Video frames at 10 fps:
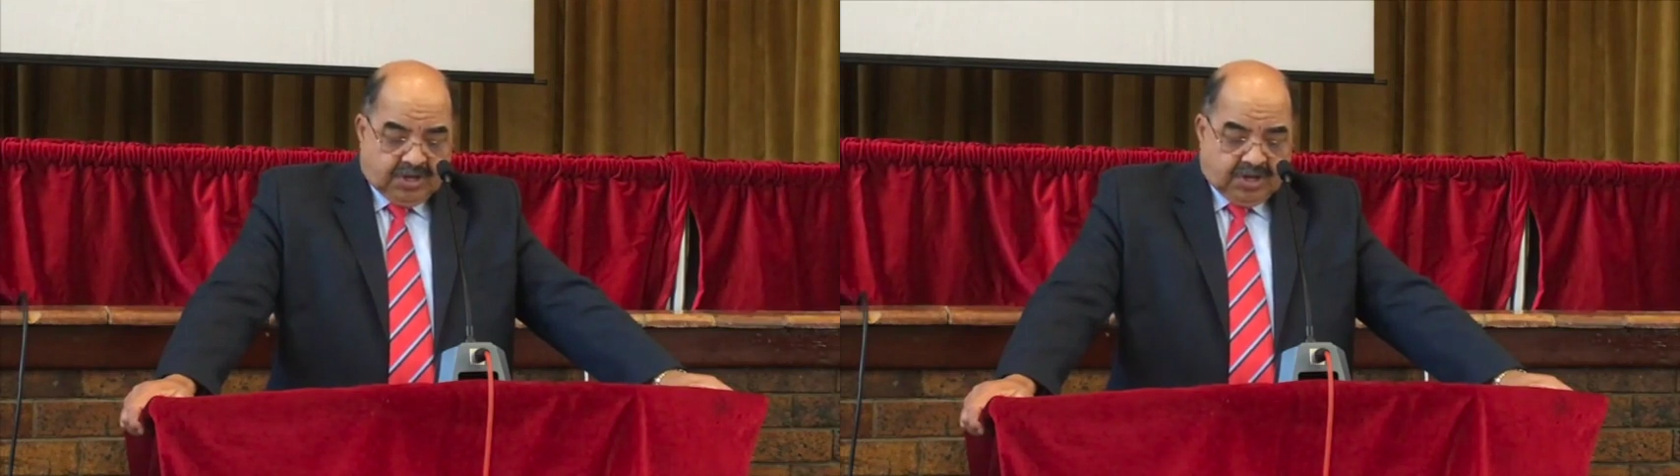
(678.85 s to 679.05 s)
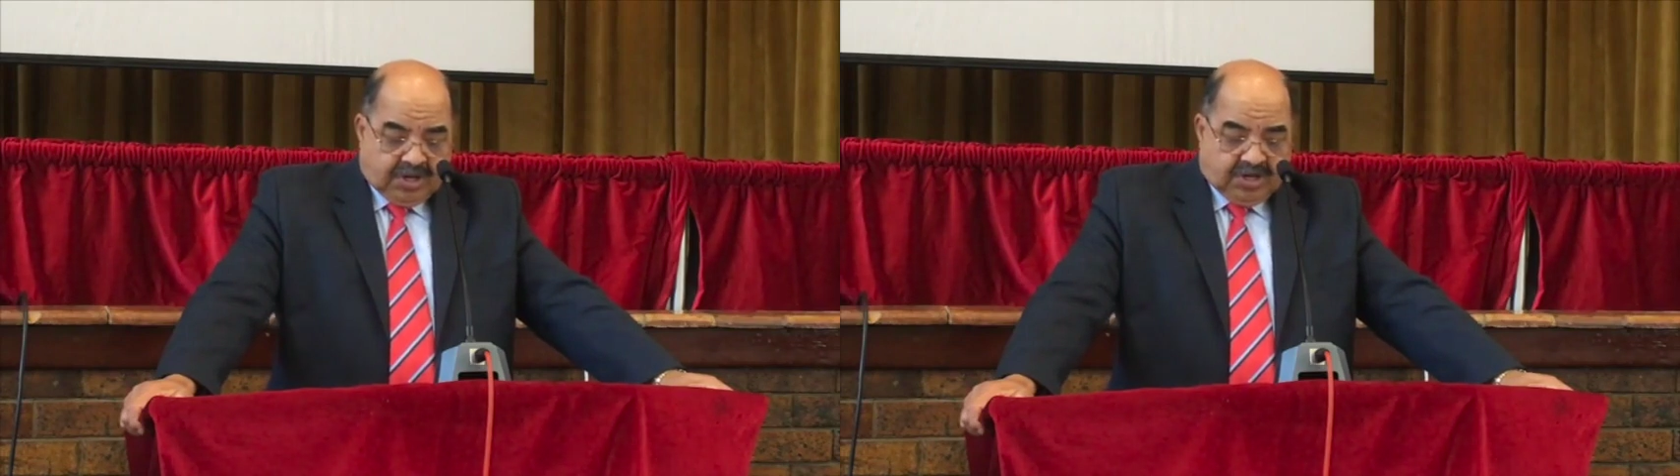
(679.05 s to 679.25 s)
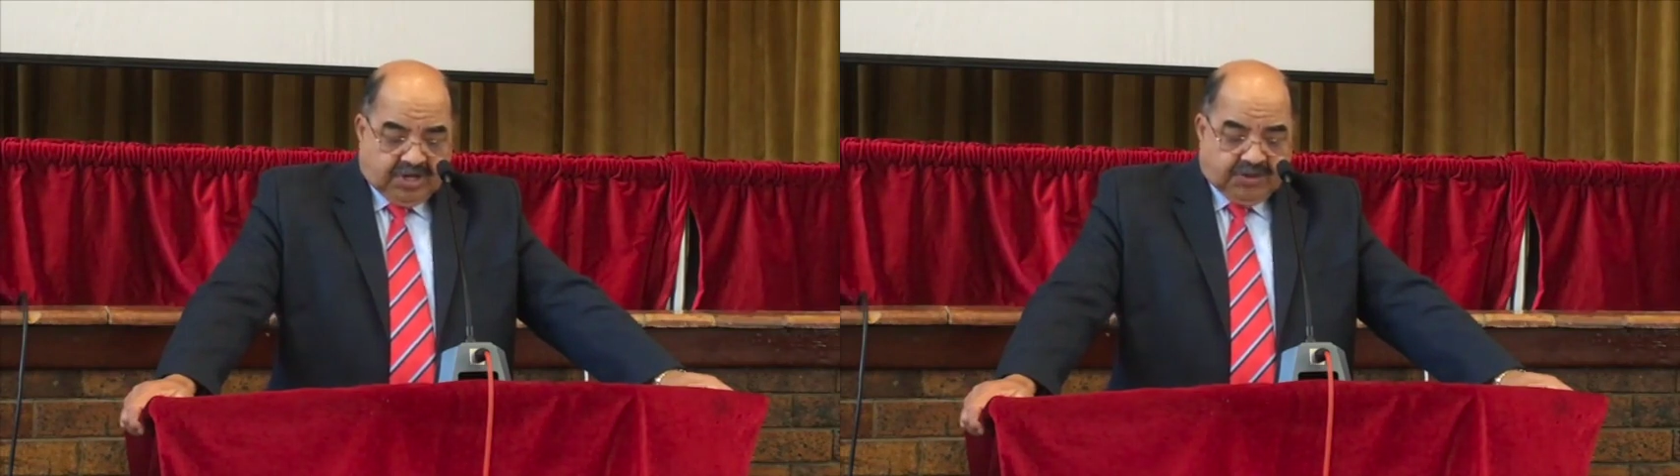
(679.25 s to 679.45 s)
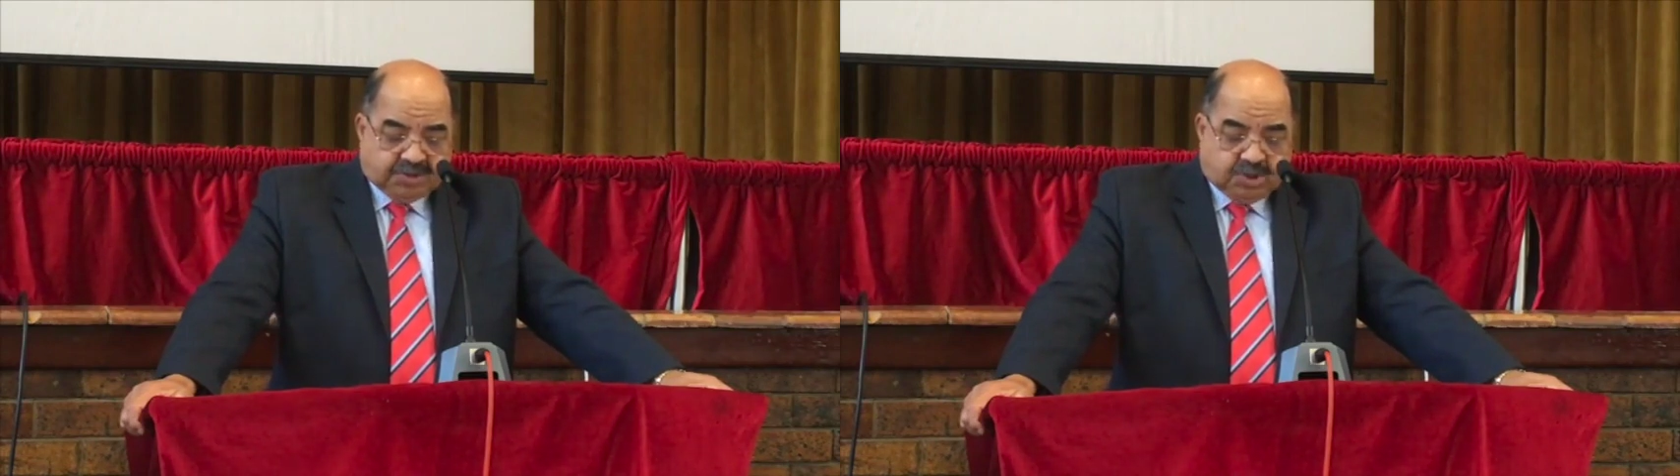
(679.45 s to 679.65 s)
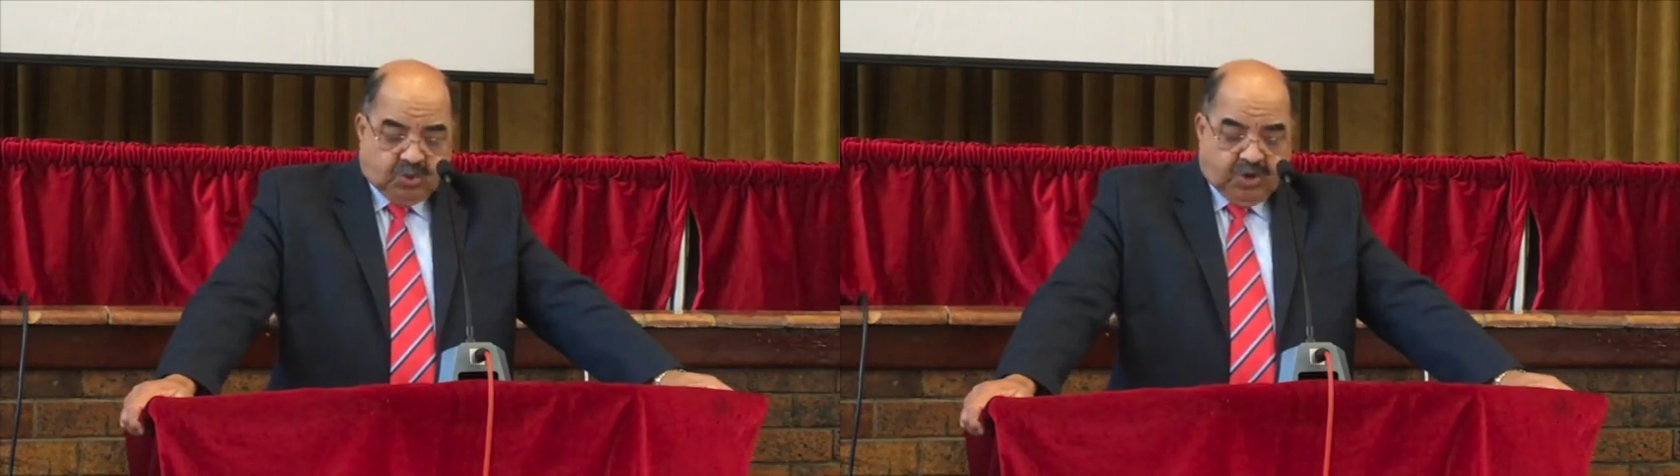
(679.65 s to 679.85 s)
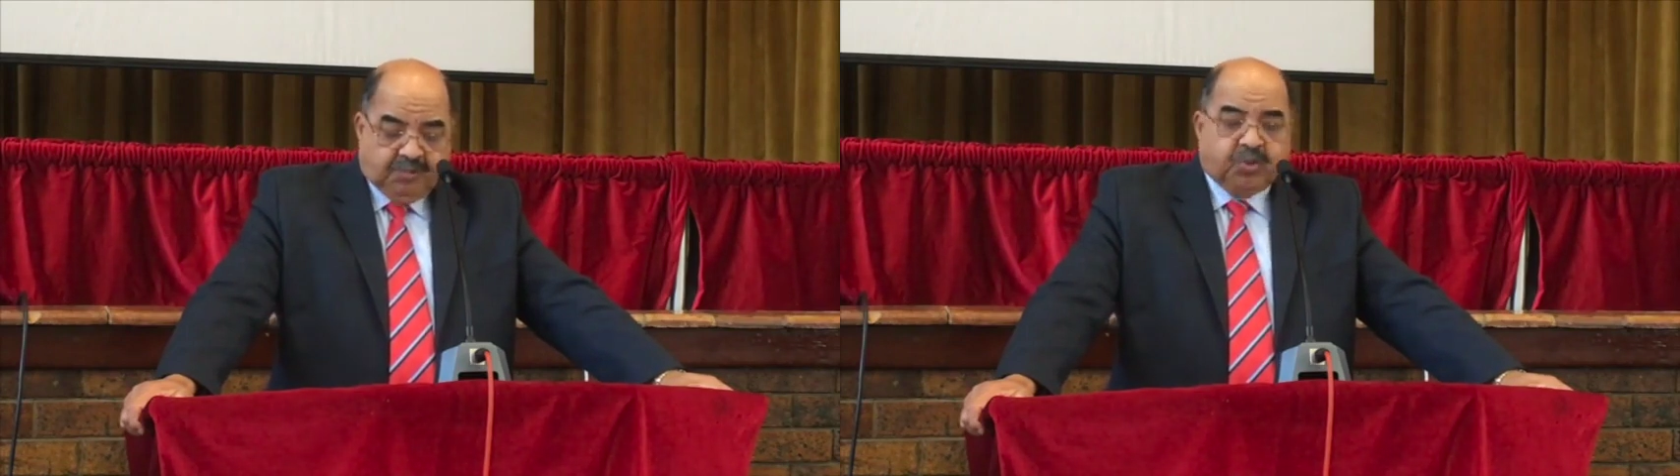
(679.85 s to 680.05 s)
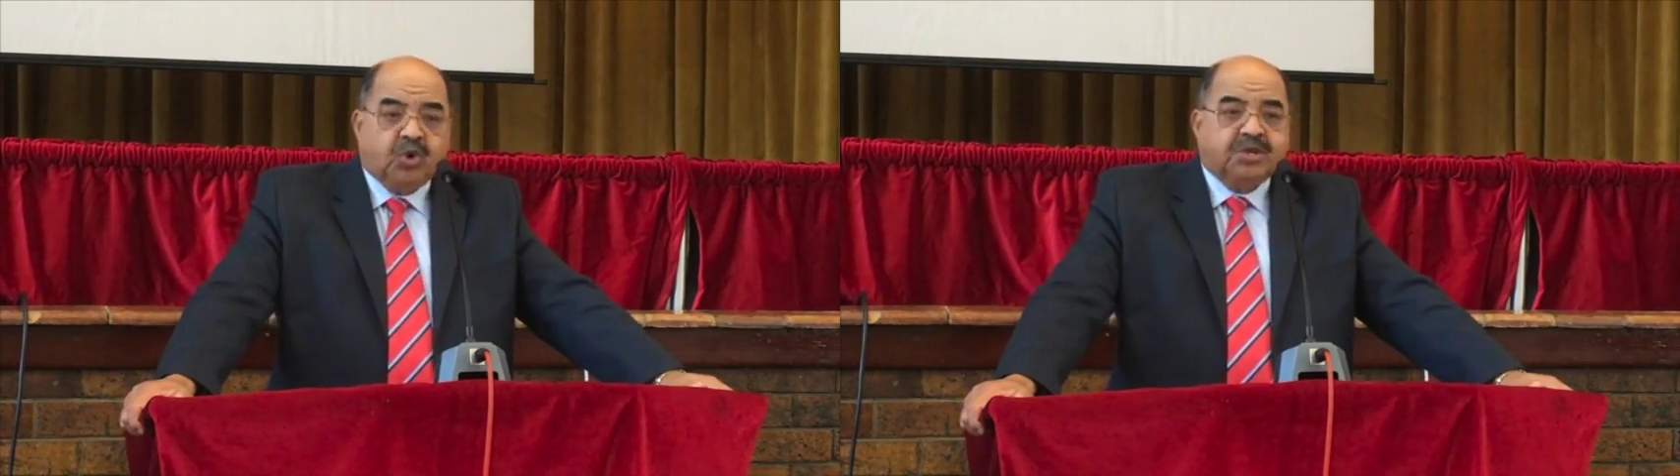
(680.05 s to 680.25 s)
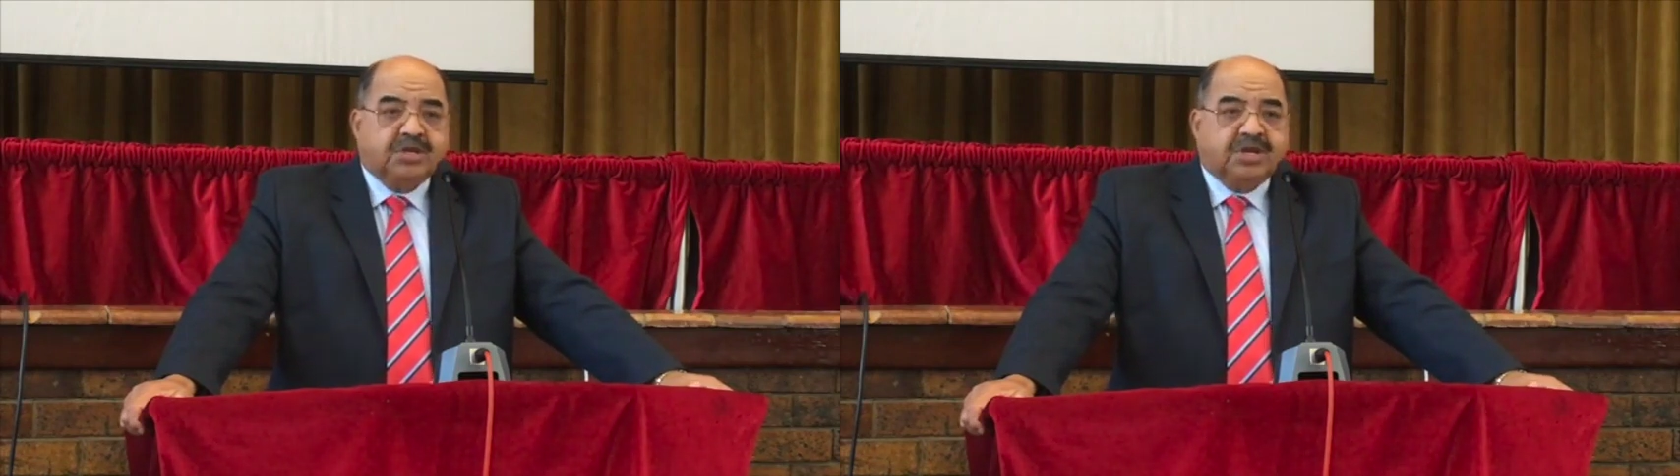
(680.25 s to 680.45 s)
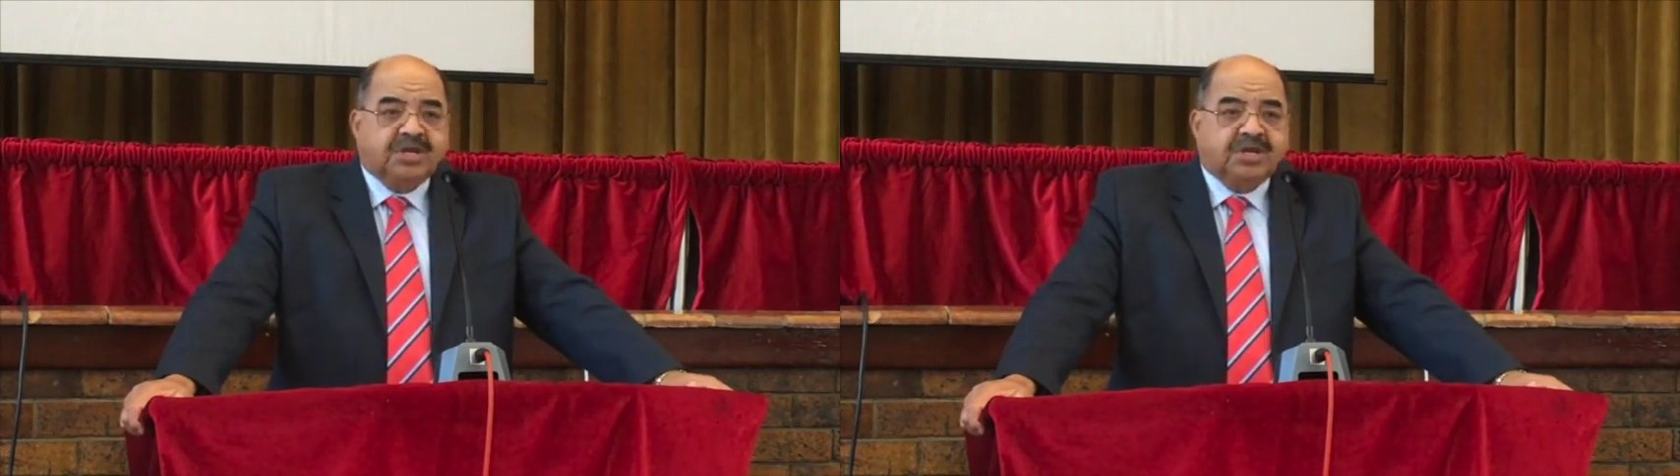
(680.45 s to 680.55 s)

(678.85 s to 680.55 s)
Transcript: he gives two important